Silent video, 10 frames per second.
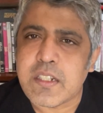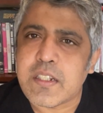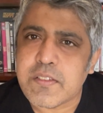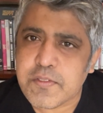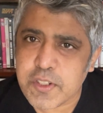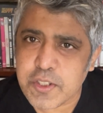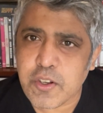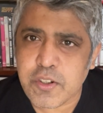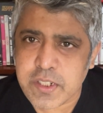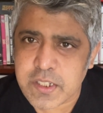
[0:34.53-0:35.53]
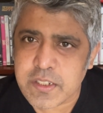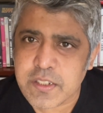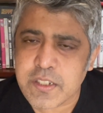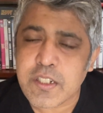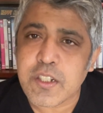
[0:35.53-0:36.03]
for the
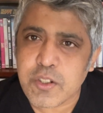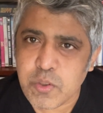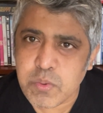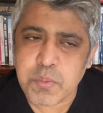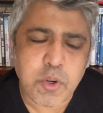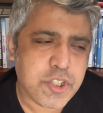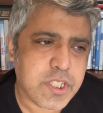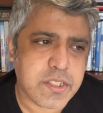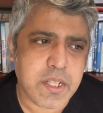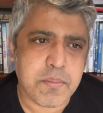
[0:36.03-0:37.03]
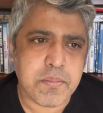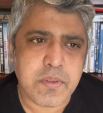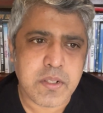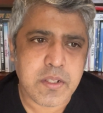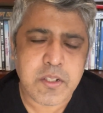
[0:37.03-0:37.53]
audience who were watching them,
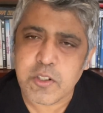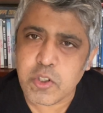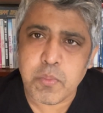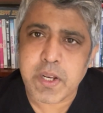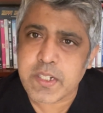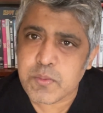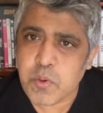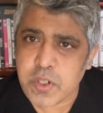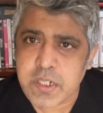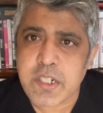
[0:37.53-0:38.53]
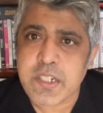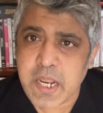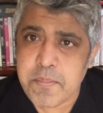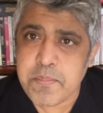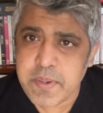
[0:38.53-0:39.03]
no matter what
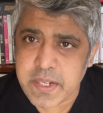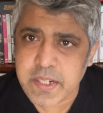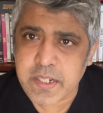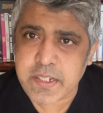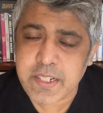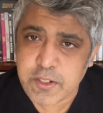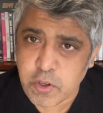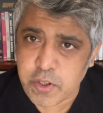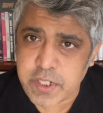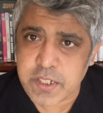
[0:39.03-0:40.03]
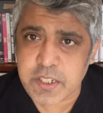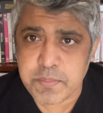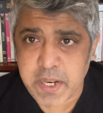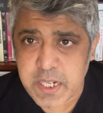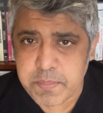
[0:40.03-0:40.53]
time period that audience
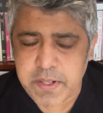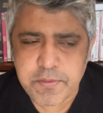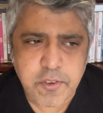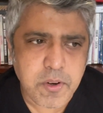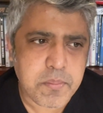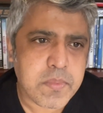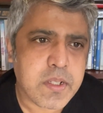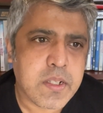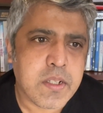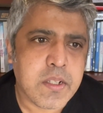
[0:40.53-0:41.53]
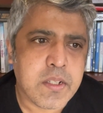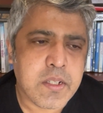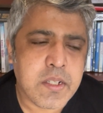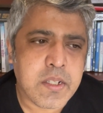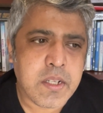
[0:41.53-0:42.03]
might be from.
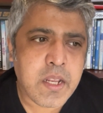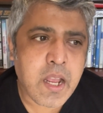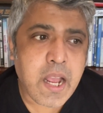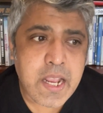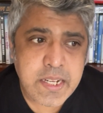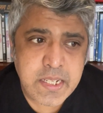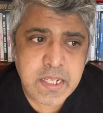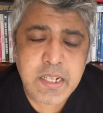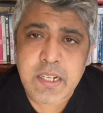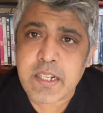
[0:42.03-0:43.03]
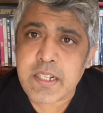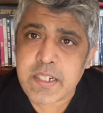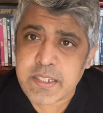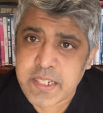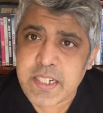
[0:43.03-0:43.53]
I
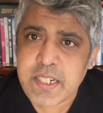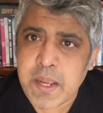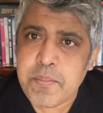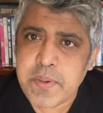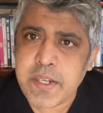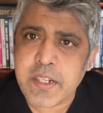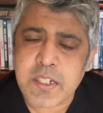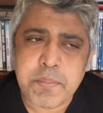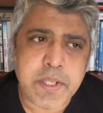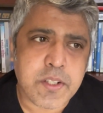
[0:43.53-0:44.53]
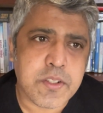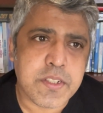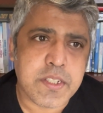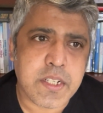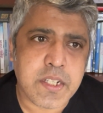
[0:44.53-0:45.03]
say time period
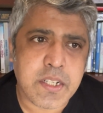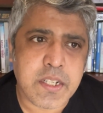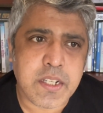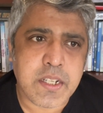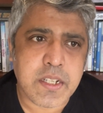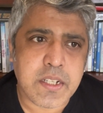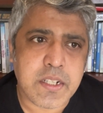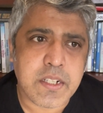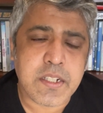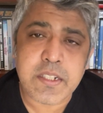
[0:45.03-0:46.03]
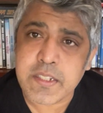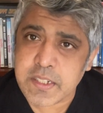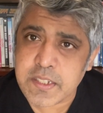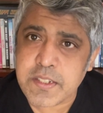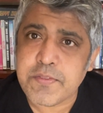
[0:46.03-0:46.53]
because
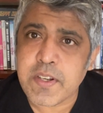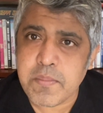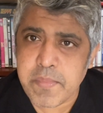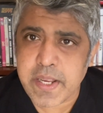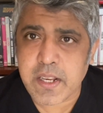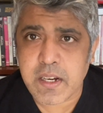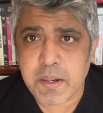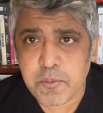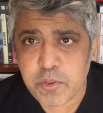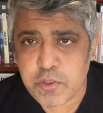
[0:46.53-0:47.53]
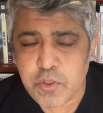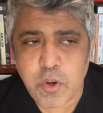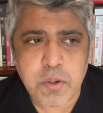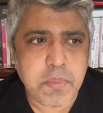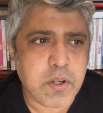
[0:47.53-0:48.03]
this filmmaker I'm going to
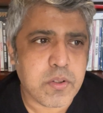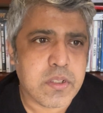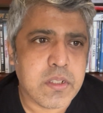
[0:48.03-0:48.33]
talk about